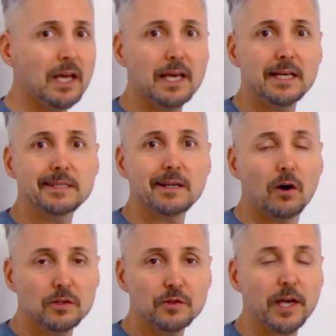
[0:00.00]
Is
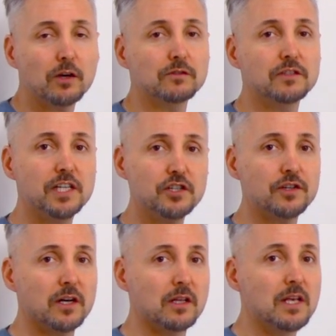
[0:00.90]
also a
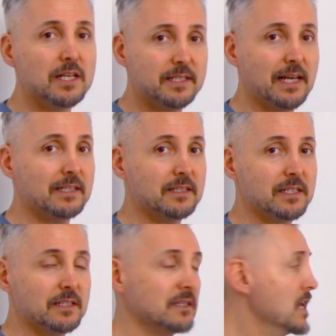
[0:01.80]
conditional
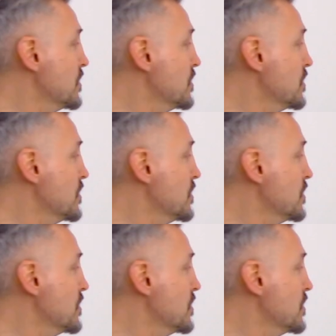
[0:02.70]
sentence,